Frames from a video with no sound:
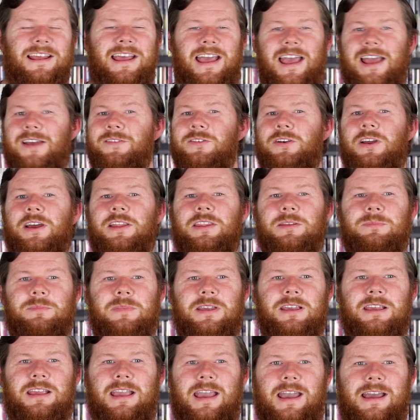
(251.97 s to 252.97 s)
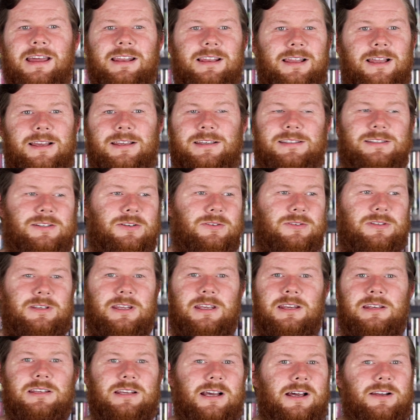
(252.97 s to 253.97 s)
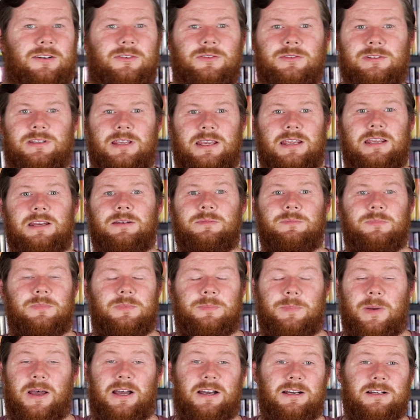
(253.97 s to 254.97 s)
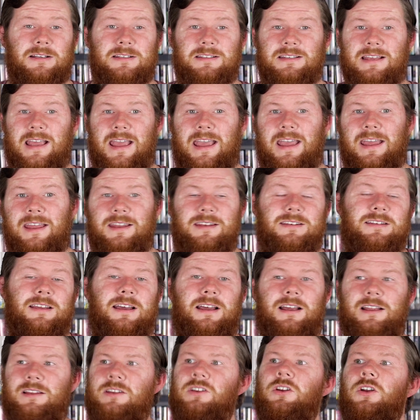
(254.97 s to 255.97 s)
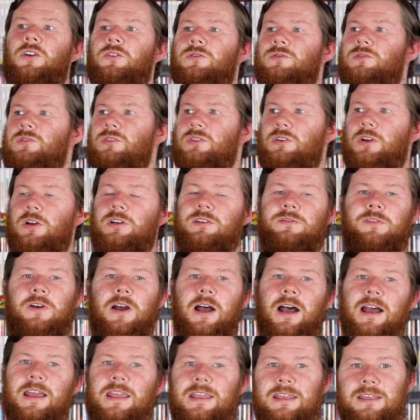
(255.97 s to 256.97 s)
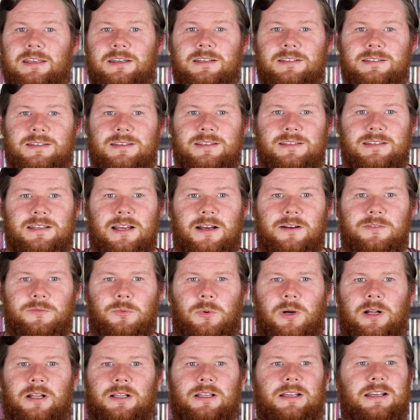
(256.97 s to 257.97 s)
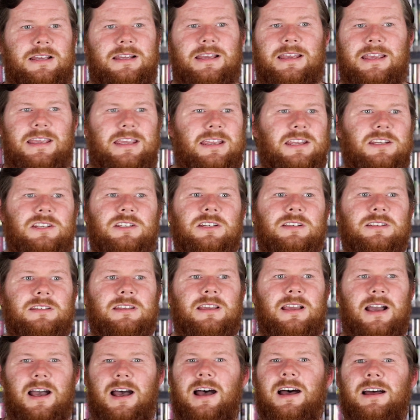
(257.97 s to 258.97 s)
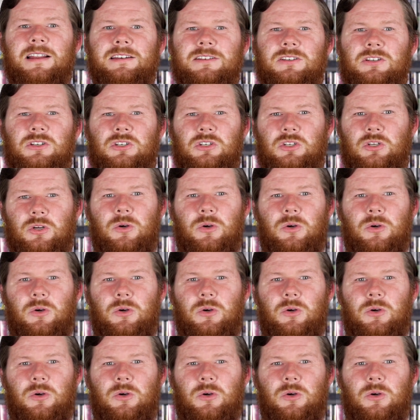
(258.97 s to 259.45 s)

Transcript: Every other meerkat likes to dig tunnels, eat bugs and, uh, you know, search for hyenas and stuff, While he just can't